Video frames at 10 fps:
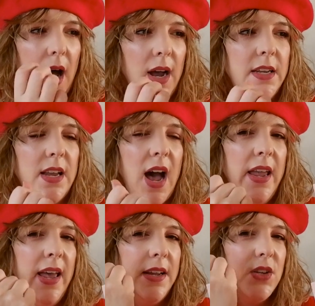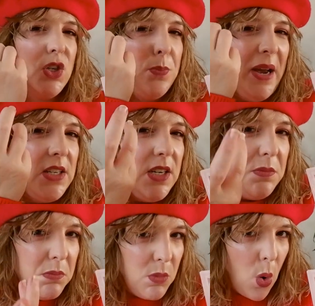I had
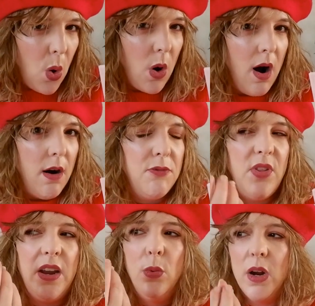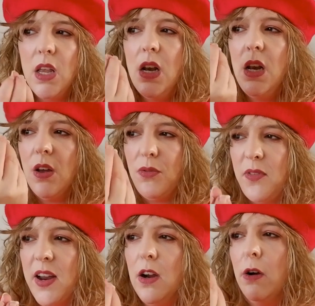expected more of. They really need a
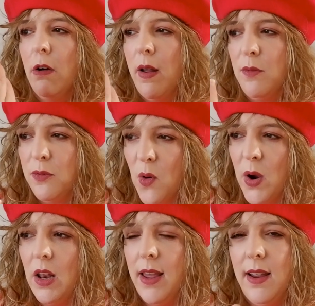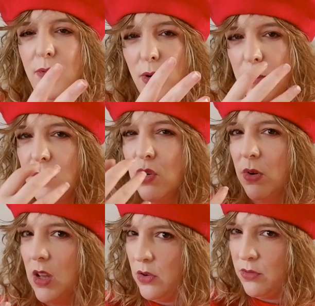finger and foiling for them to
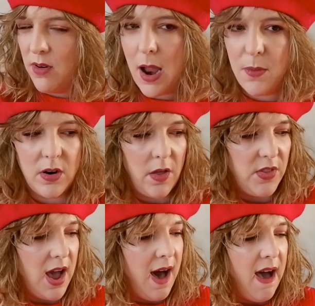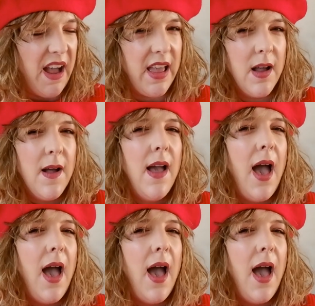really look vibrant on the eye,